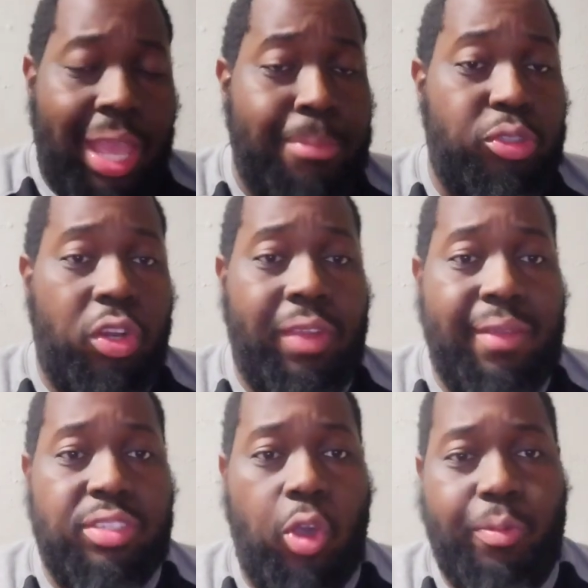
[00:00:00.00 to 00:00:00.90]
I'm sure the
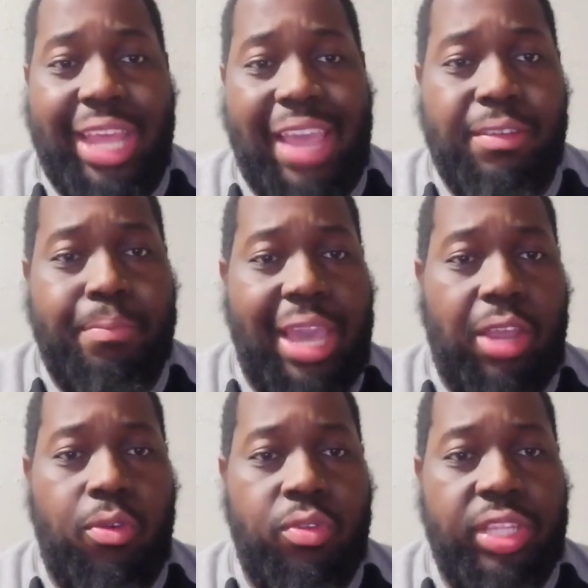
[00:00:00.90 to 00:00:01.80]
Ravens hope to have him
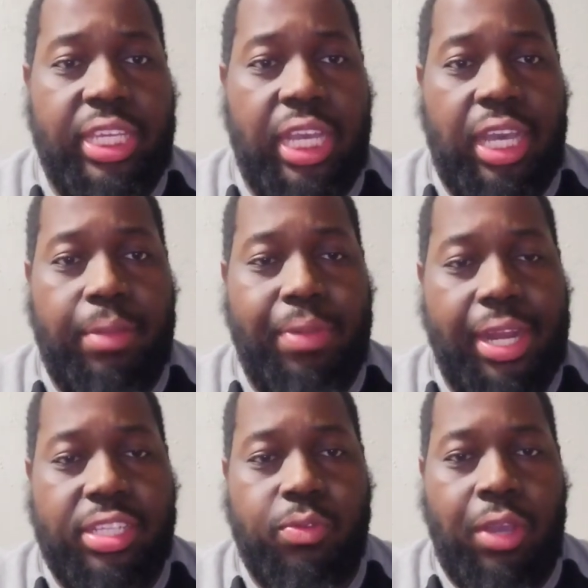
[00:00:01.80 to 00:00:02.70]
back on the
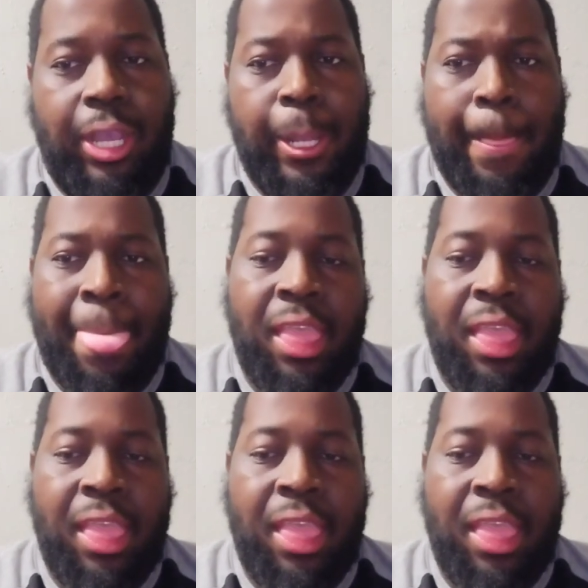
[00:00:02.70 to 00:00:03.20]
practice squad.